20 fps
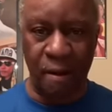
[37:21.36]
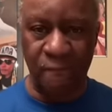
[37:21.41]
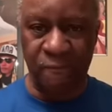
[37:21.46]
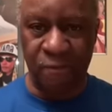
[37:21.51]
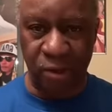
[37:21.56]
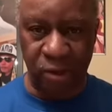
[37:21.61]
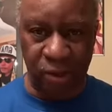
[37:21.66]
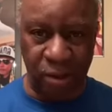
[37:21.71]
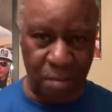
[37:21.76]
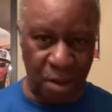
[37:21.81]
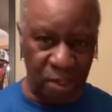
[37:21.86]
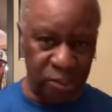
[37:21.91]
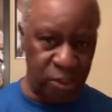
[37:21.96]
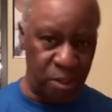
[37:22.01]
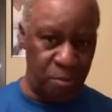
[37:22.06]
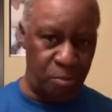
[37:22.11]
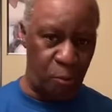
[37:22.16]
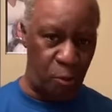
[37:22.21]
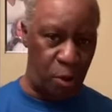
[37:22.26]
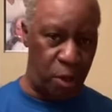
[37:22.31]
I'm finna get my
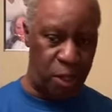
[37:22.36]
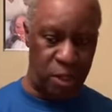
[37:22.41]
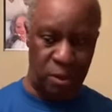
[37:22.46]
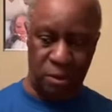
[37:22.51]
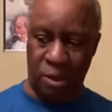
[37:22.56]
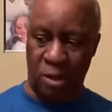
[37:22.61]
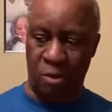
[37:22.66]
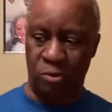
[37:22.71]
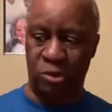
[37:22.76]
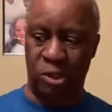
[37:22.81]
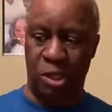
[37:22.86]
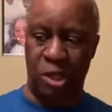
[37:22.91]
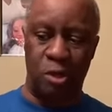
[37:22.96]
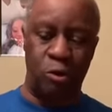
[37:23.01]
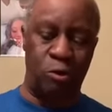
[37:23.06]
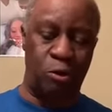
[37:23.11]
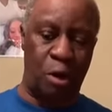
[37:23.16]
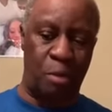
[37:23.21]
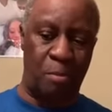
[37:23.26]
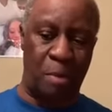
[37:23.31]
shit braided. I don't hear
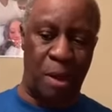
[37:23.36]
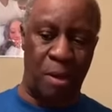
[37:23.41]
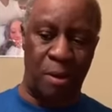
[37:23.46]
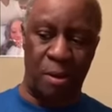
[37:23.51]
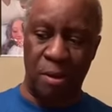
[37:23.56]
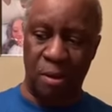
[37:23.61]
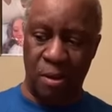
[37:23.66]
you talking about